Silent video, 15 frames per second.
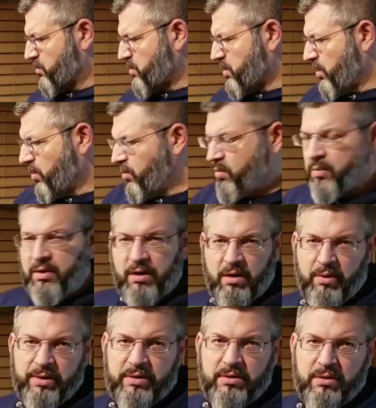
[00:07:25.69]
So we're going to
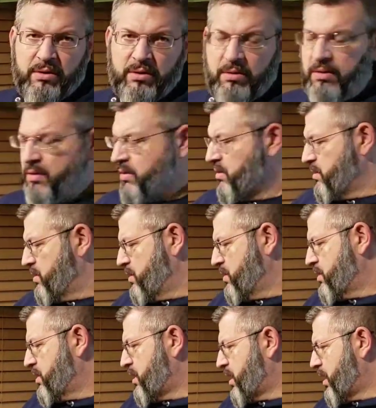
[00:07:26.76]
go into,
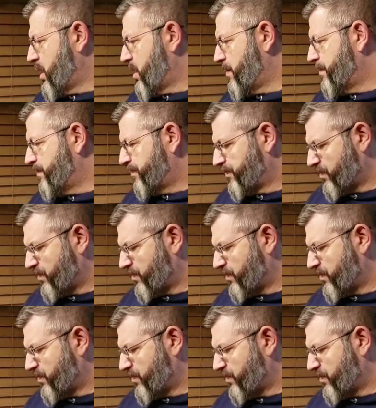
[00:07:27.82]
I'm